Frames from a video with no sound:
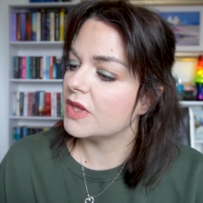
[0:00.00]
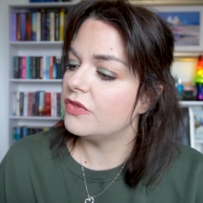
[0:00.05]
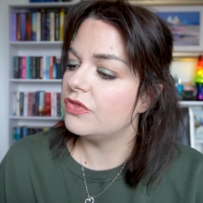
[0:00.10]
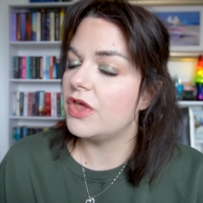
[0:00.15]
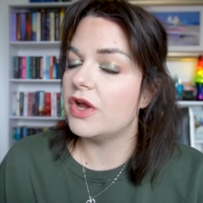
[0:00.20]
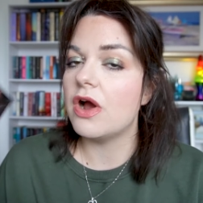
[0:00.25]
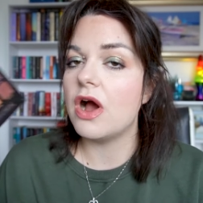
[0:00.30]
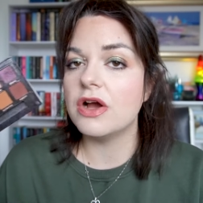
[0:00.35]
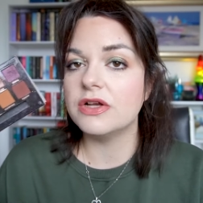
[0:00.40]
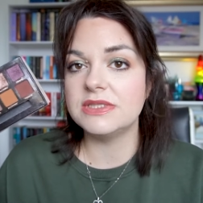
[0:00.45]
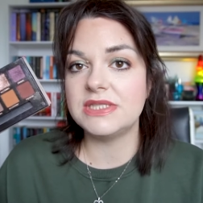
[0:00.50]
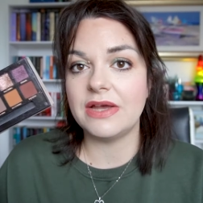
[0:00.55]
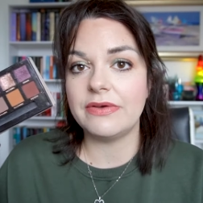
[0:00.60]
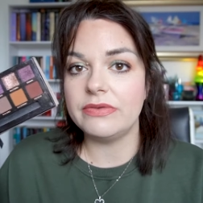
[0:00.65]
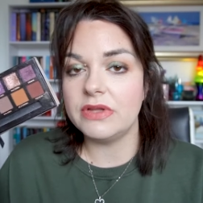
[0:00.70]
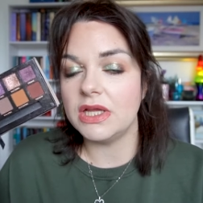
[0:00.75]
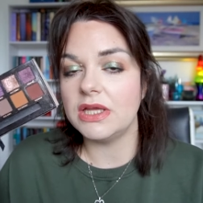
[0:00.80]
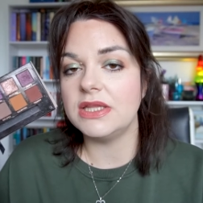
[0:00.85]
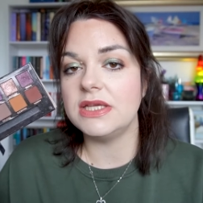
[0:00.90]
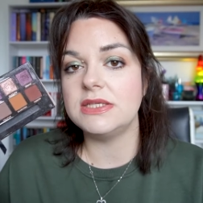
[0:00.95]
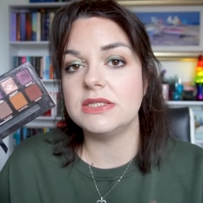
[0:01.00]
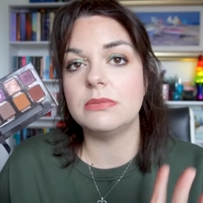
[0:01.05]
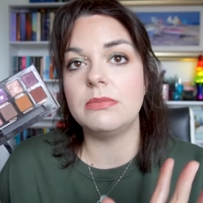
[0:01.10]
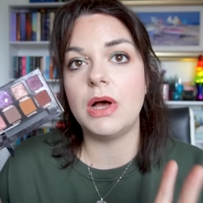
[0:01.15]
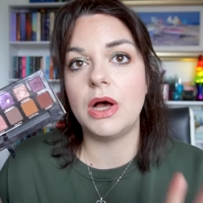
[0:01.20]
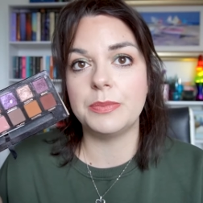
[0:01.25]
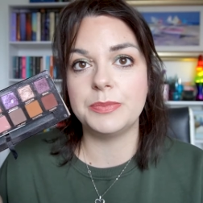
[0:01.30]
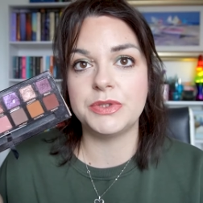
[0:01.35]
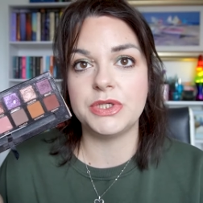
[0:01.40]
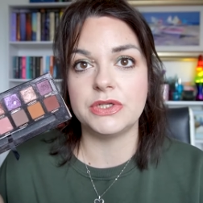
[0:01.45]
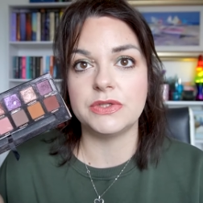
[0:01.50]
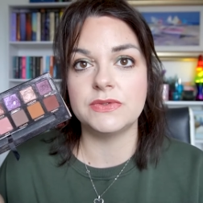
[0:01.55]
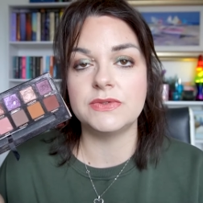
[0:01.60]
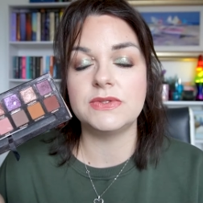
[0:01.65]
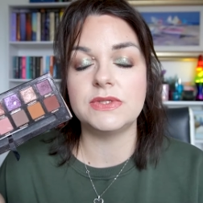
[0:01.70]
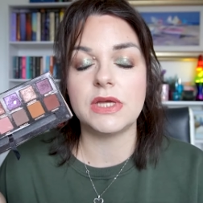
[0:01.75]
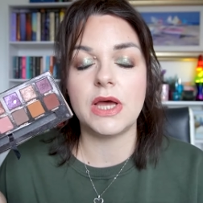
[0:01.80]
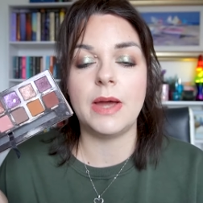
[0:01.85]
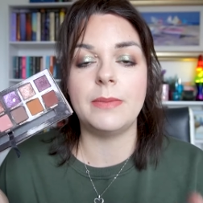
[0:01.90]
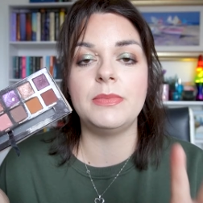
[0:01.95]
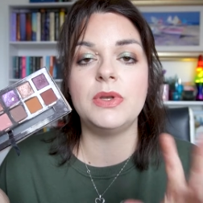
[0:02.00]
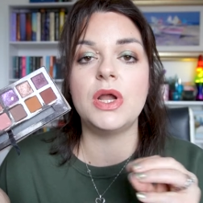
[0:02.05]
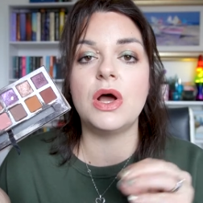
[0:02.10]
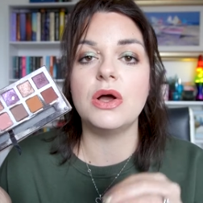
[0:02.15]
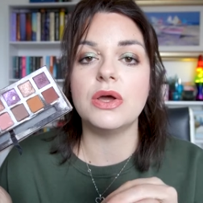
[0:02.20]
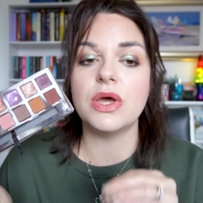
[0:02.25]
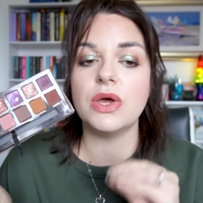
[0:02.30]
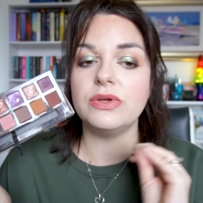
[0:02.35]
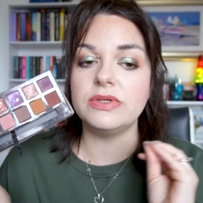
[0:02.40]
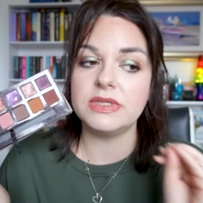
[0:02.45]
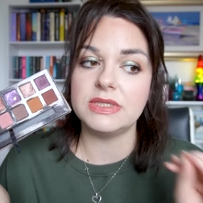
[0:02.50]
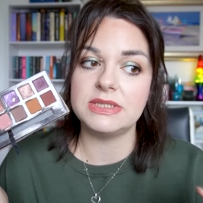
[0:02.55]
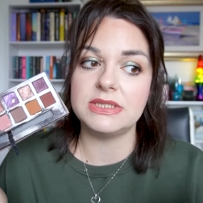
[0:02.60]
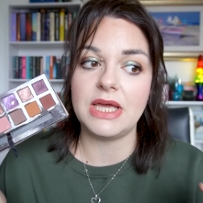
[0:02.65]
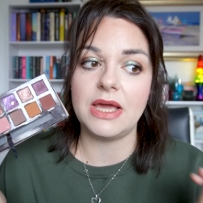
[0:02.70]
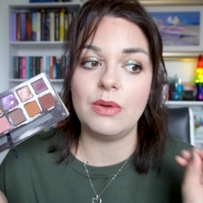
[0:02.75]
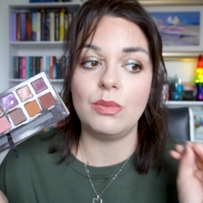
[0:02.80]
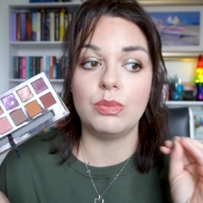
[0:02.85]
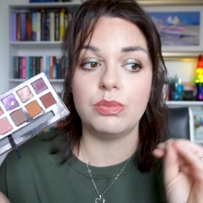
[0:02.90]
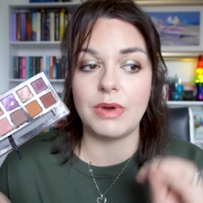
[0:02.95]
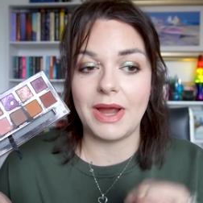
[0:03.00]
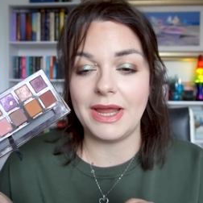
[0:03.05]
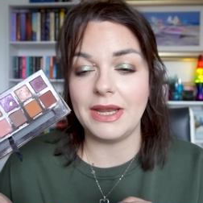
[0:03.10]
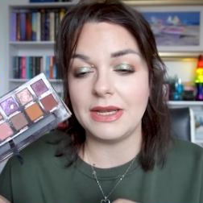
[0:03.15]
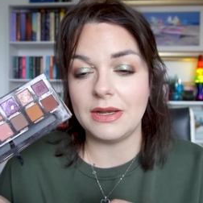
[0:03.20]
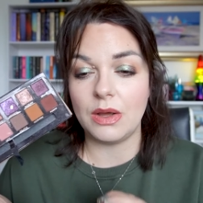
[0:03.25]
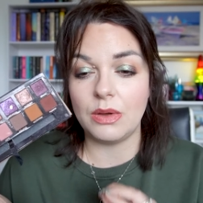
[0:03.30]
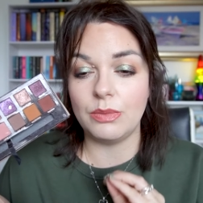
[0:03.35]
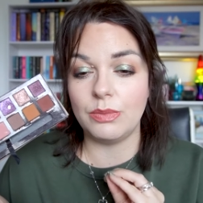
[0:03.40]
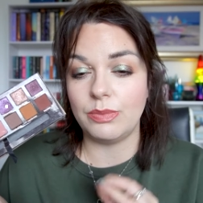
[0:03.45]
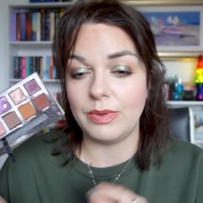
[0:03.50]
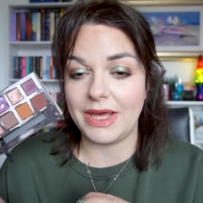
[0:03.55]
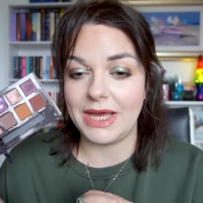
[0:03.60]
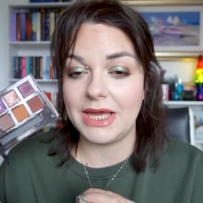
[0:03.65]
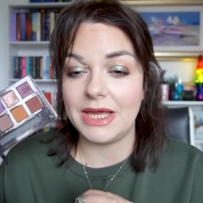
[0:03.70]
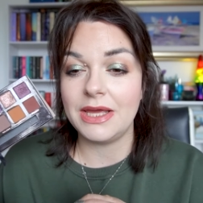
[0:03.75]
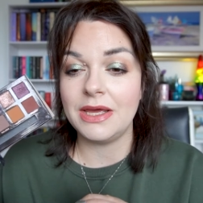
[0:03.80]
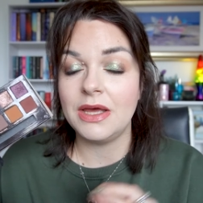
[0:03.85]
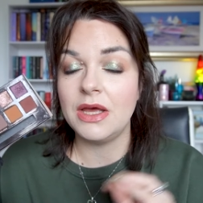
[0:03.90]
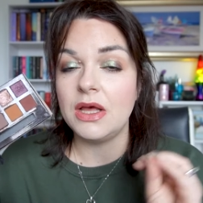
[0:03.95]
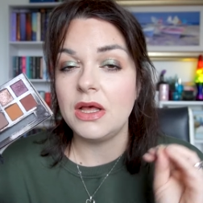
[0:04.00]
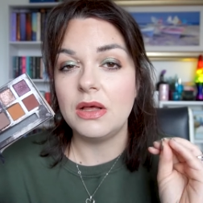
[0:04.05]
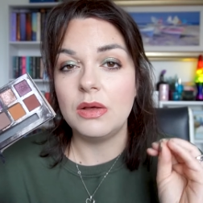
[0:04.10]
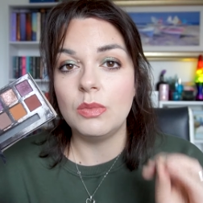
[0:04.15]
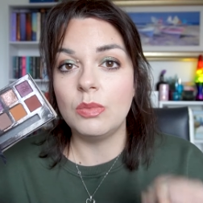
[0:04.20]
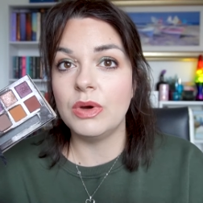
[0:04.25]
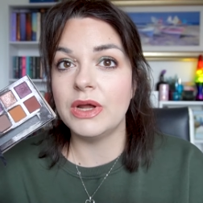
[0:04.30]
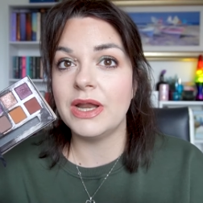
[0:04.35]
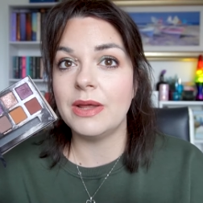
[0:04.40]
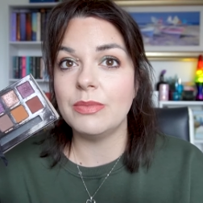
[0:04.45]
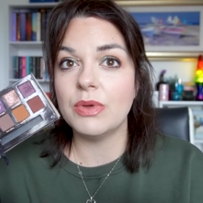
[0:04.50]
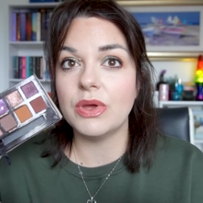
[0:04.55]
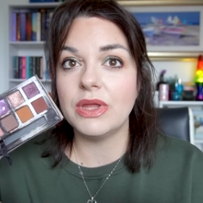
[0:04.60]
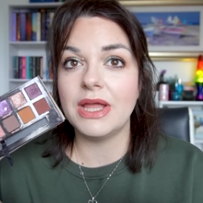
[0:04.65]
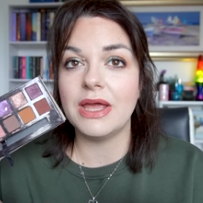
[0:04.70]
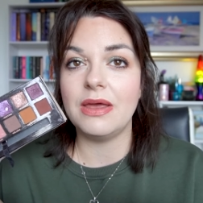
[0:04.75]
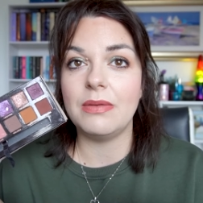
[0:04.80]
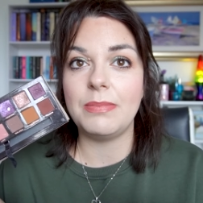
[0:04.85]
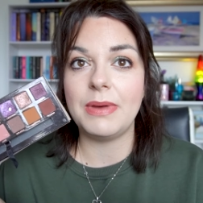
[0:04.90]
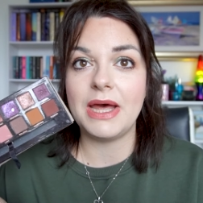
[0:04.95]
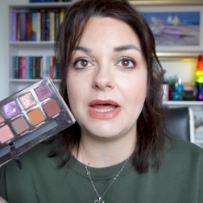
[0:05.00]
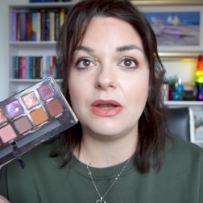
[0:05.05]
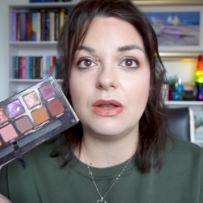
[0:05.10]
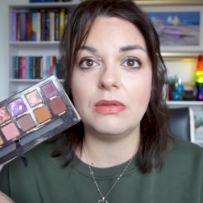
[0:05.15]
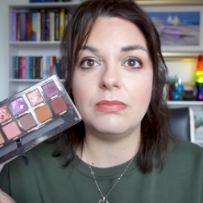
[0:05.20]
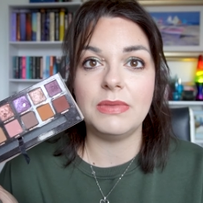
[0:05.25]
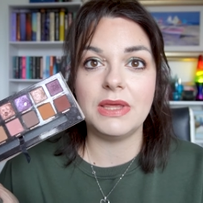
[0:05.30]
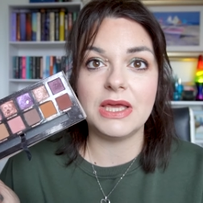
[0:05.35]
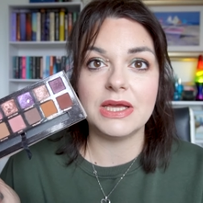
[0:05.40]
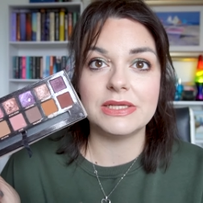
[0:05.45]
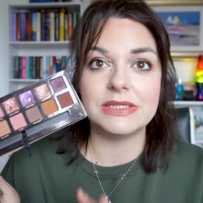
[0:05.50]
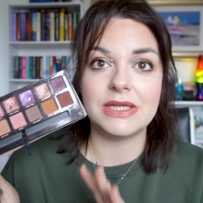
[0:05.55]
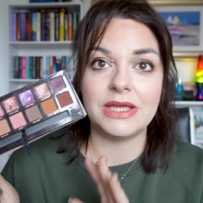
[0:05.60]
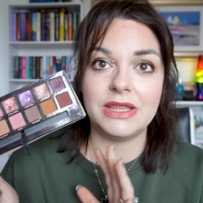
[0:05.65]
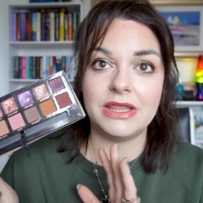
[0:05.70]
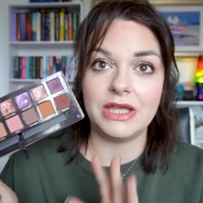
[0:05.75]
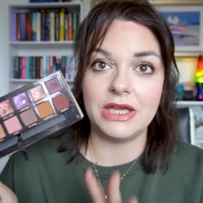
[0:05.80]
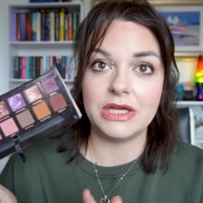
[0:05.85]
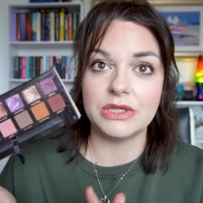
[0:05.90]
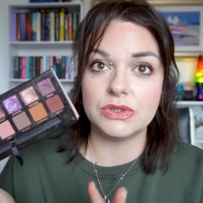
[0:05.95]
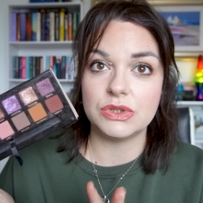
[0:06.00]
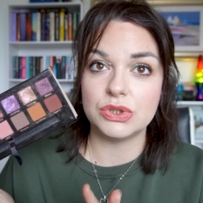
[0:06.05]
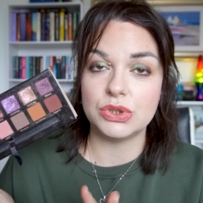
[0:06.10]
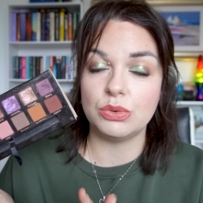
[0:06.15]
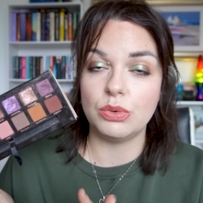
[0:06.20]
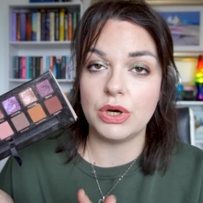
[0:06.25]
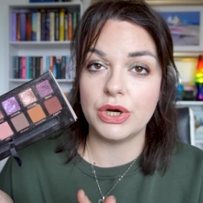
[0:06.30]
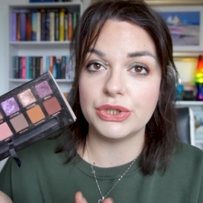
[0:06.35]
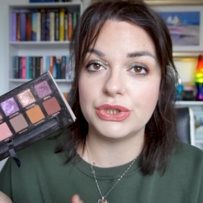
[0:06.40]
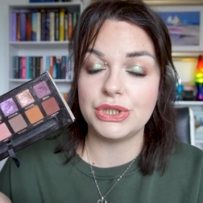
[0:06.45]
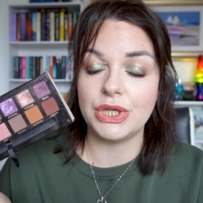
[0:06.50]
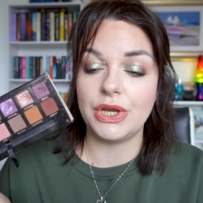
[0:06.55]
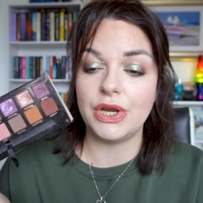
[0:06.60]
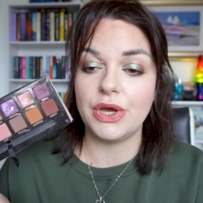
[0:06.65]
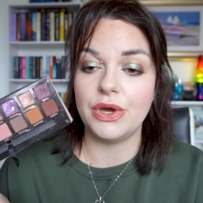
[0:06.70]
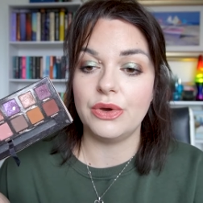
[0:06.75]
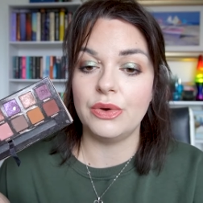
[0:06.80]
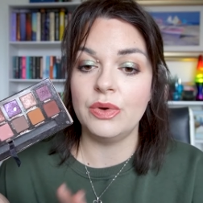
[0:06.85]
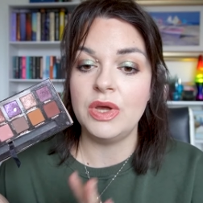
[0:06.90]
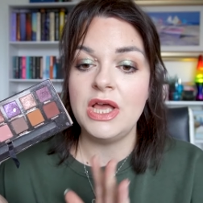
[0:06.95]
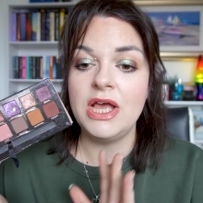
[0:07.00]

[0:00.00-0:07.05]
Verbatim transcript: there are definitely some options. I'm not going to say right away what I'm going to hit pan on because I think it's too hard to know.